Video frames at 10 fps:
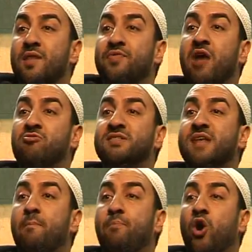There is
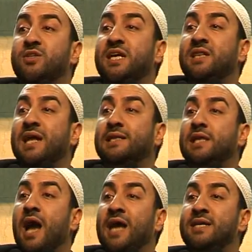a body
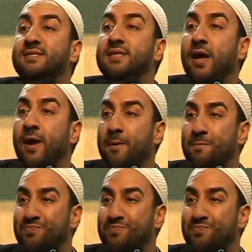that lies there.